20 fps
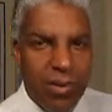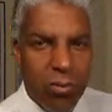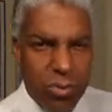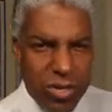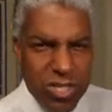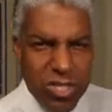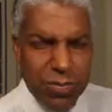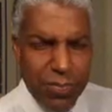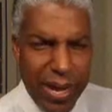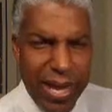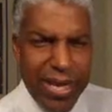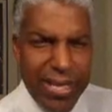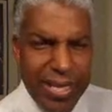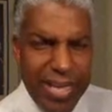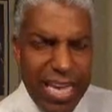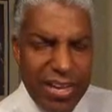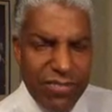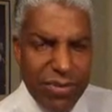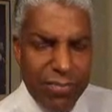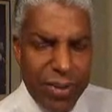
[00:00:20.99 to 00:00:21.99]
would Spike
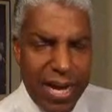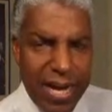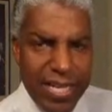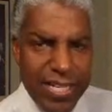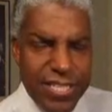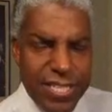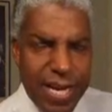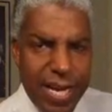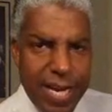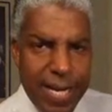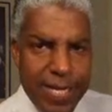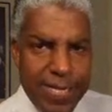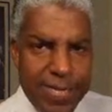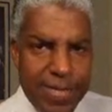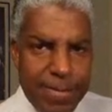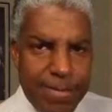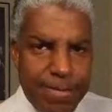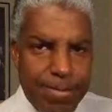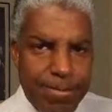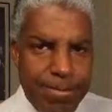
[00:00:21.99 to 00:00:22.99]
Lee have
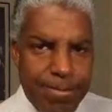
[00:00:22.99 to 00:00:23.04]
apologized?